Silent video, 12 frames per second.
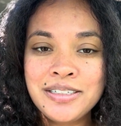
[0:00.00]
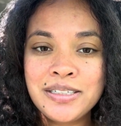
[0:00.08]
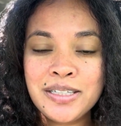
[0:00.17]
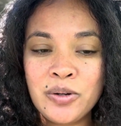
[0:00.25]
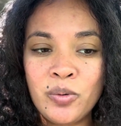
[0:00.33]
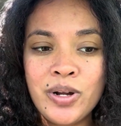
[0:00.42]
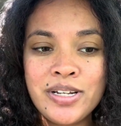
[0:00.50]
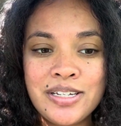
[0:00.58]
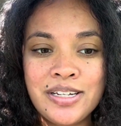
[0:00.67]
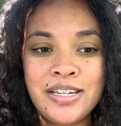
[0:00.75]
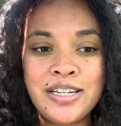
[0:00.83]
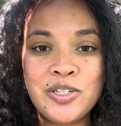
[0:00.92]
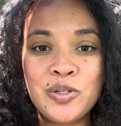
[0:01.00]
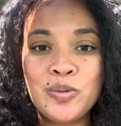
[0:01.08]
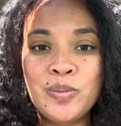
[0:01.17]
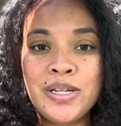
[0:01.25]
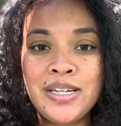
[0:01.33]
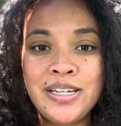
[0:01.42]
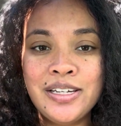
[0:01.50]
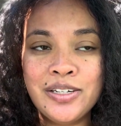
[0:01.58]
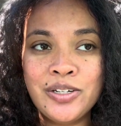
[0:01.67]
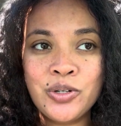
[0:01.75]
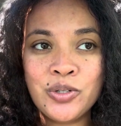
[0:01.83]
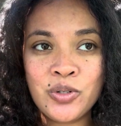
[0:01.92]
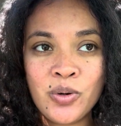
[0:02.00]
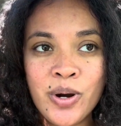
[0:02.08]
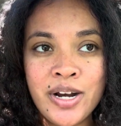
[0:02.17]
that wants it to be destroyed.